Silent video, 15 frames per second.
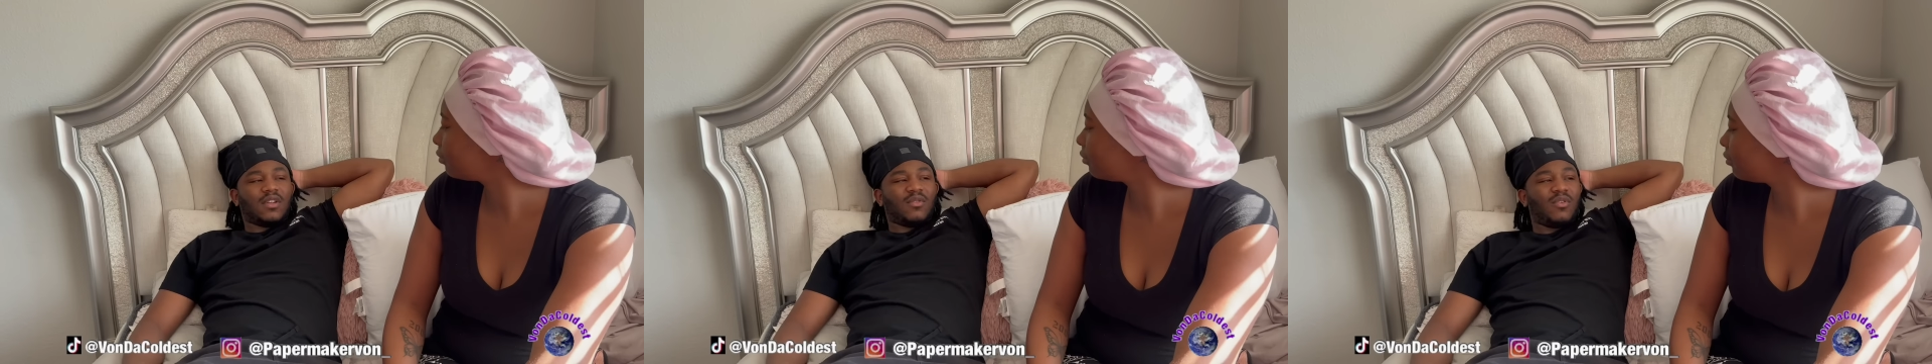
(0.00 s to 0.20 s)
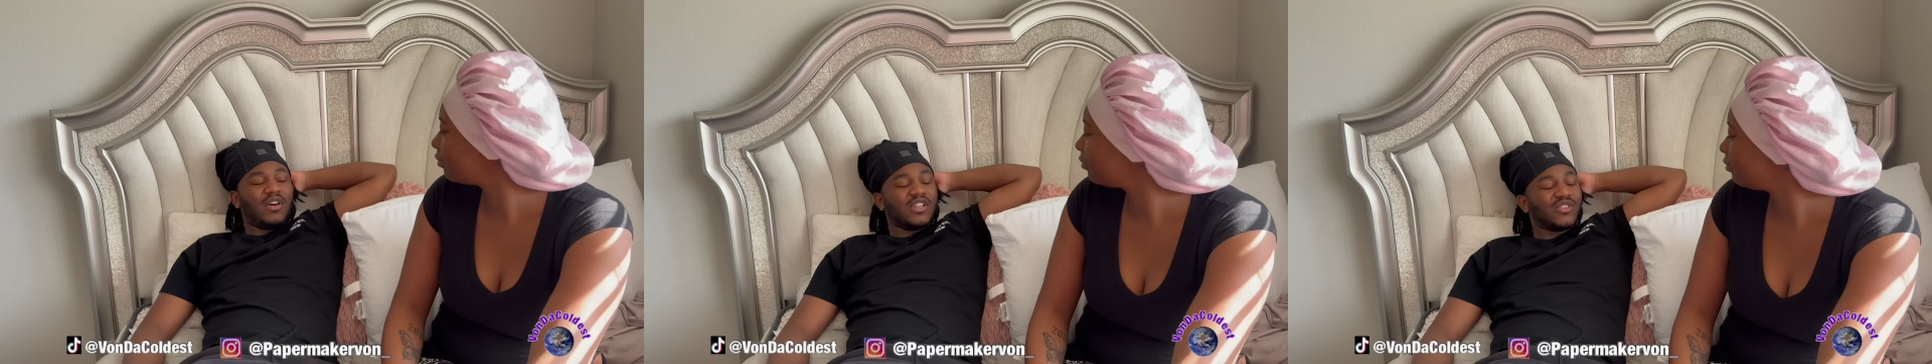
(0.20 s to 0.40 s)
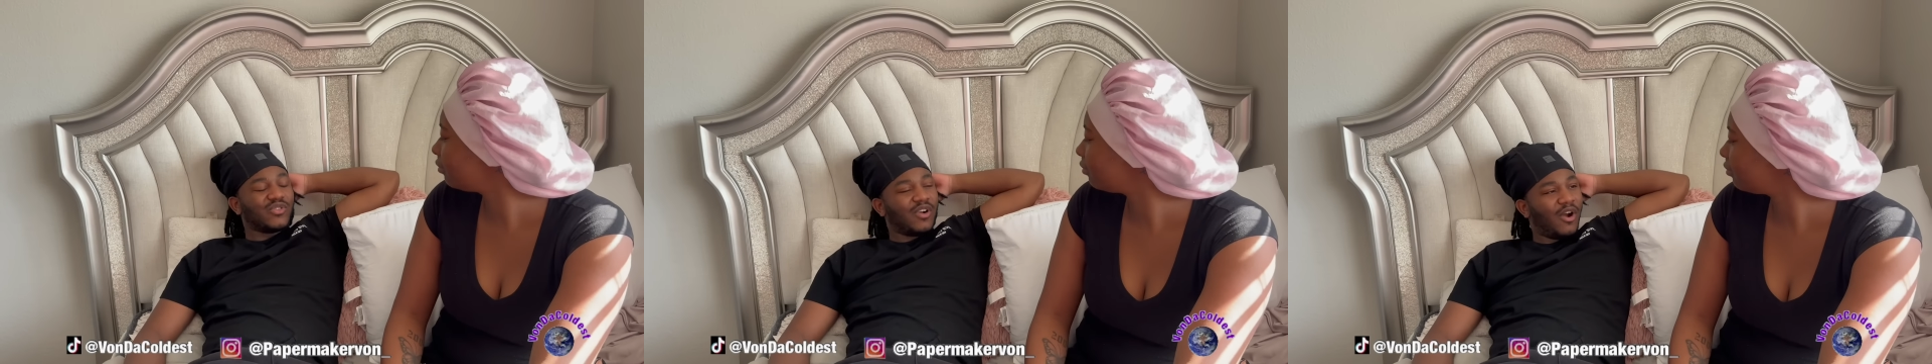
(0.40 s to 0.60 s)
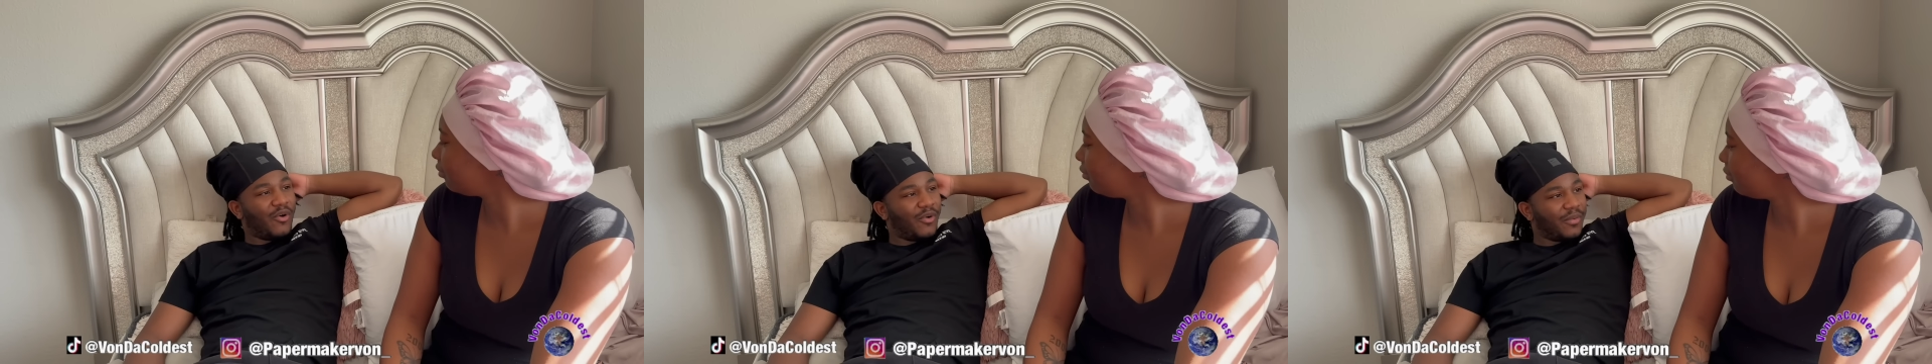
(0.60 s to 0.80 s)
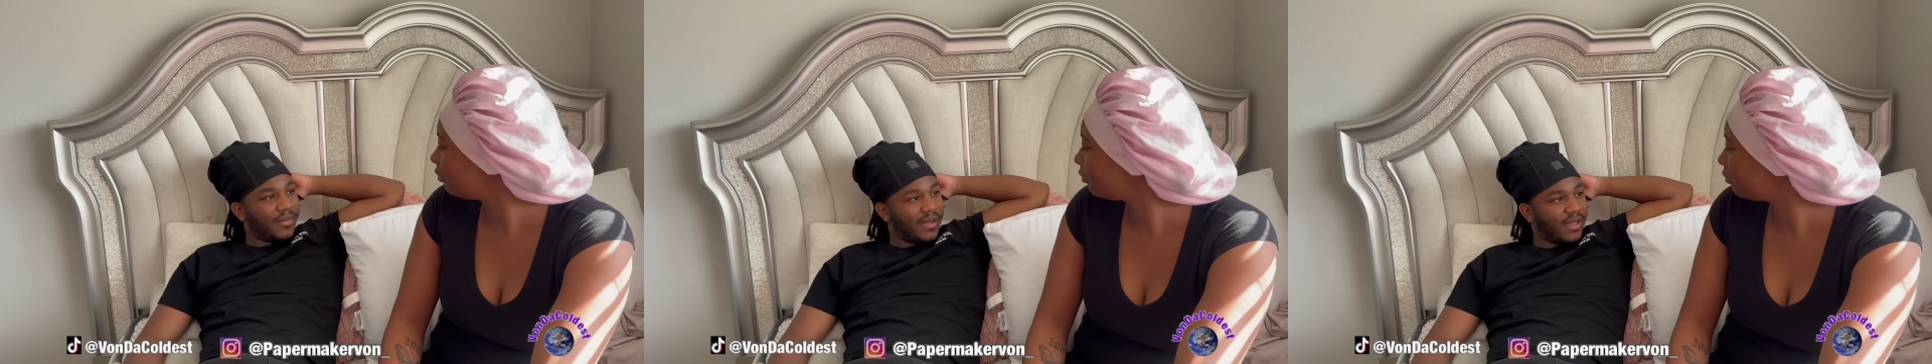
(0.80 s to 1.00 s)
What's wrong
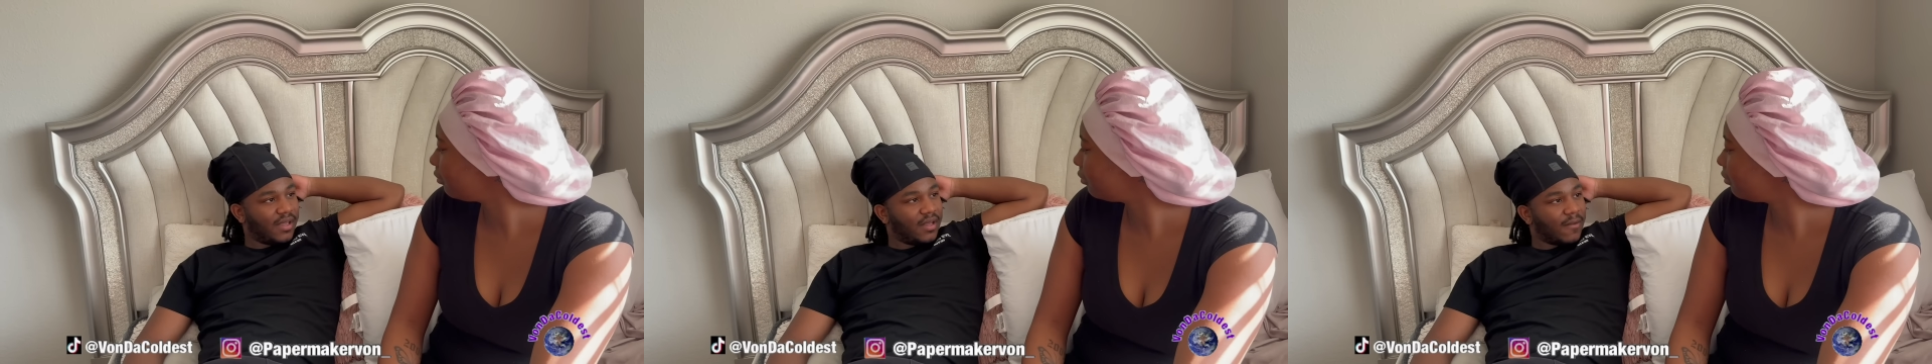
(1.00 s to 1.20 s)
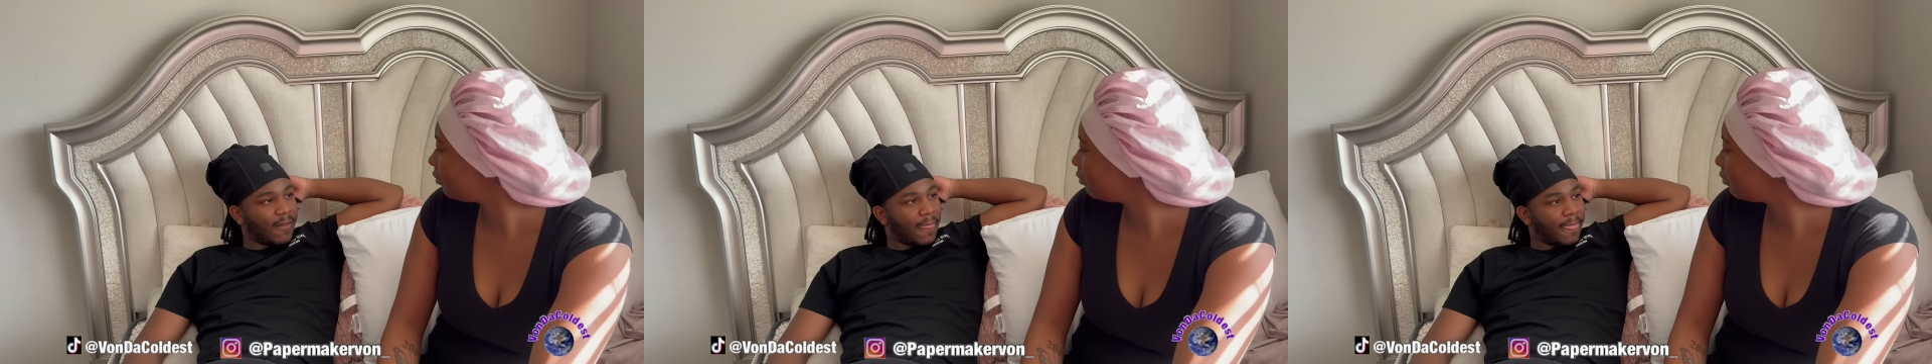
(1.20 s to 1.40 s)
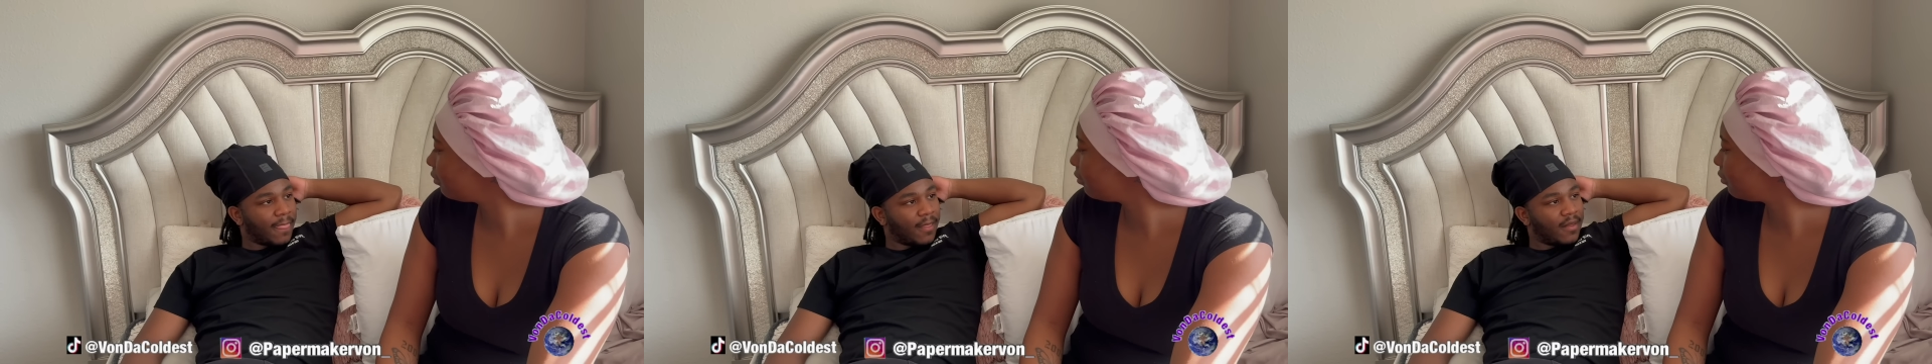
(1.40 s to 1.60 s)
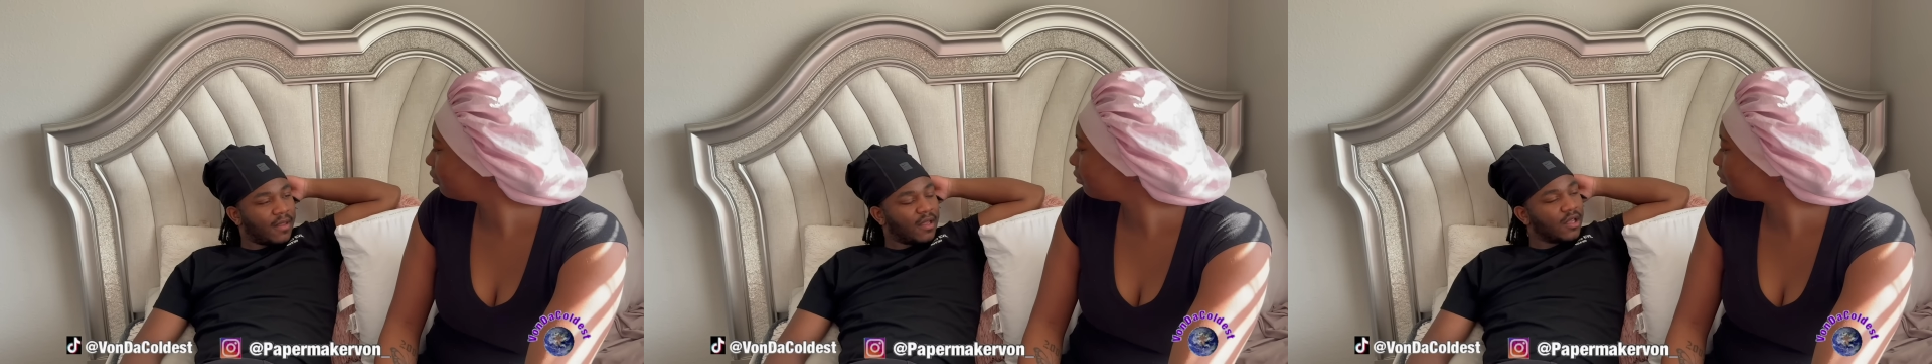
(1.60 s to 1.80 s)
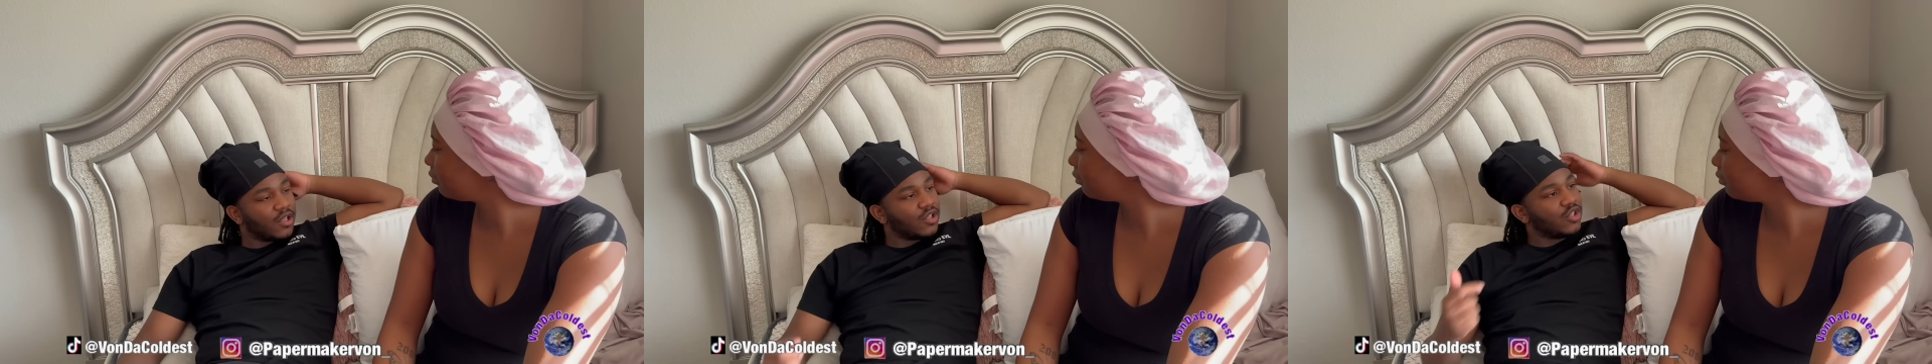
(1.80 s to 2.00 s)
with me?
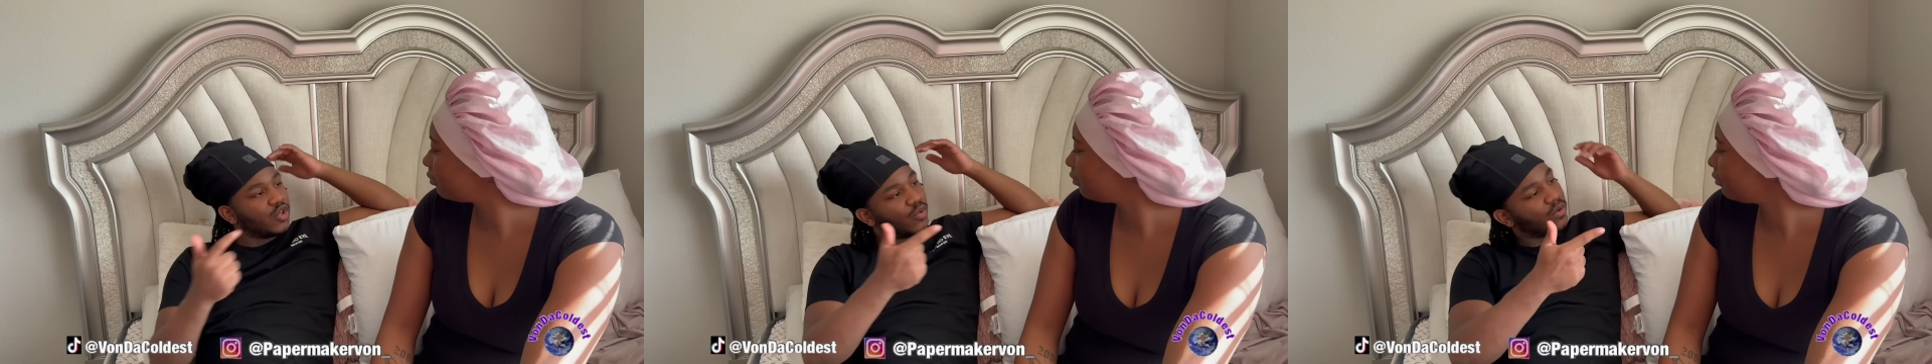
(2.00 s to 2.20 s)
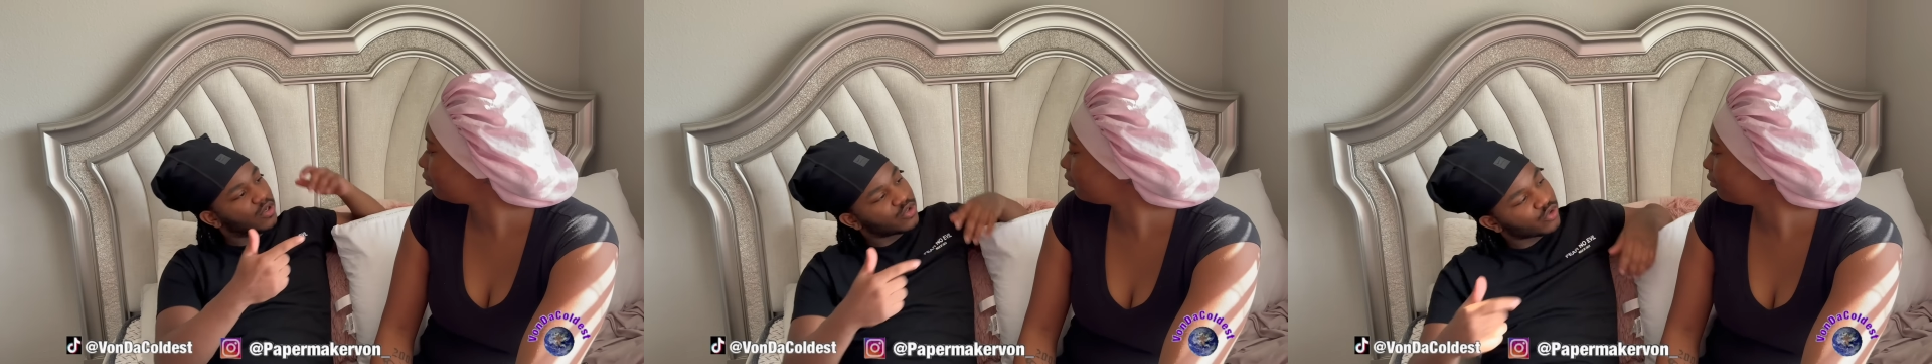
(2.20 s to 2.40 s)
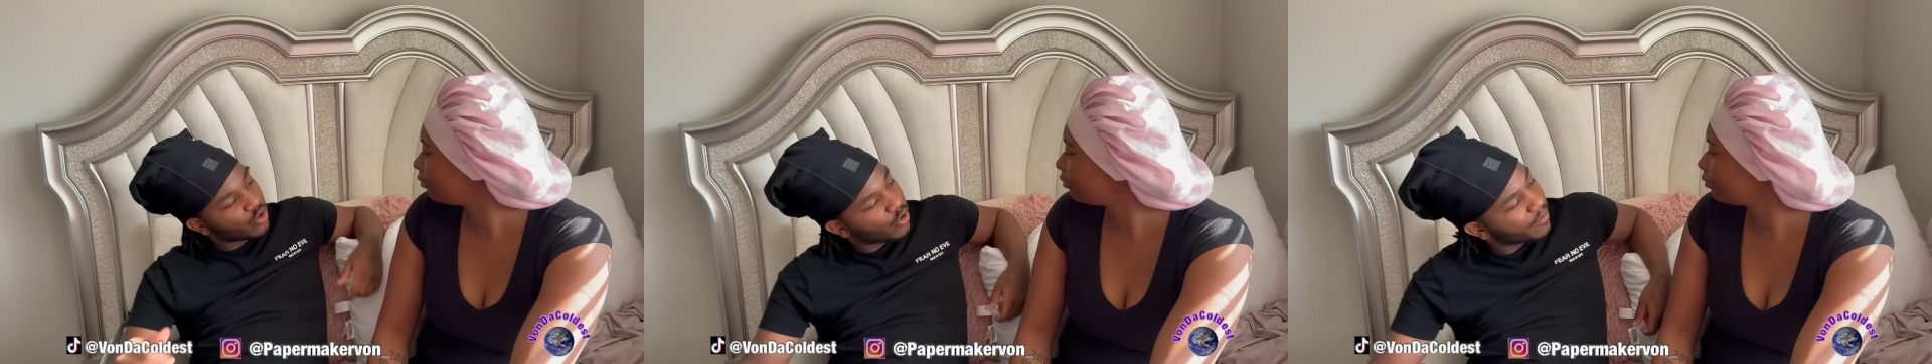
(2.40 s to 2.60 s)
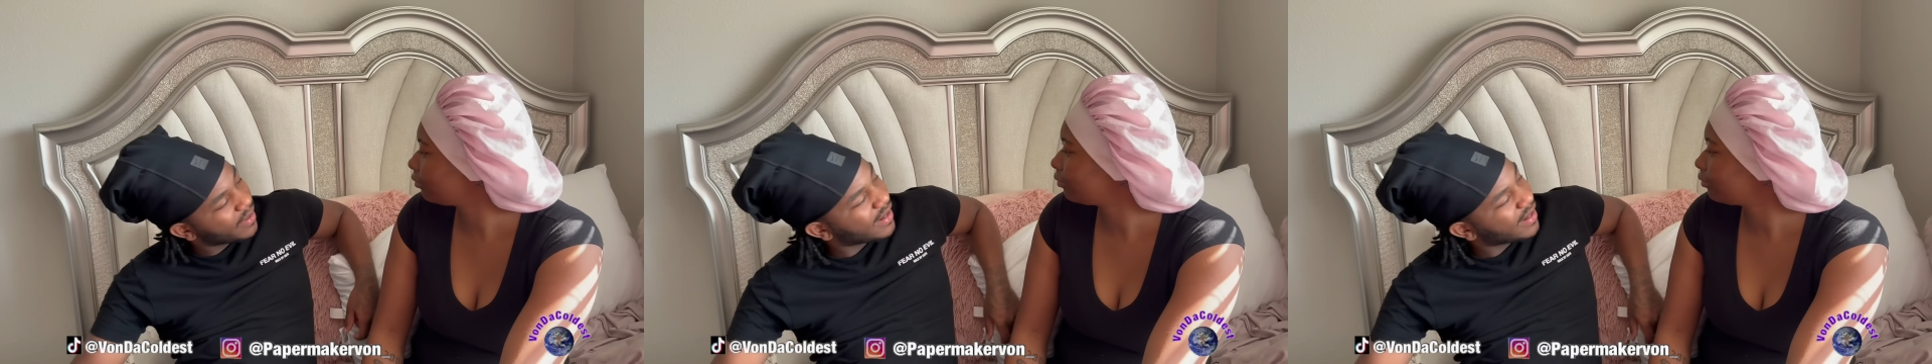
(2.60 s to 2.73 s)
You was wrong with me.